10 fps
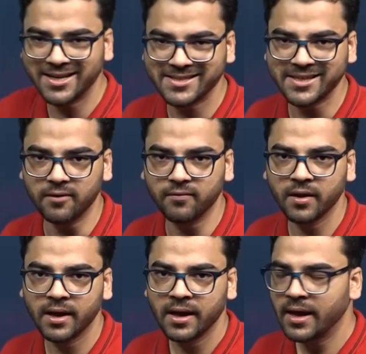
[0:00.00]
itself
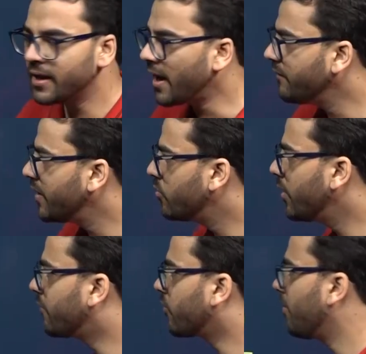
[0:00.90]
can we do
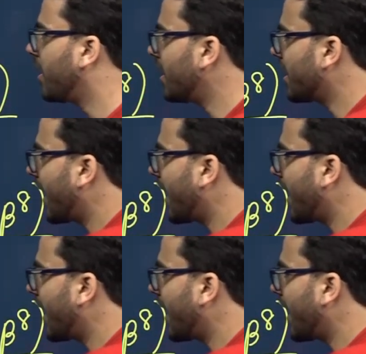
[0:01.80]
it from here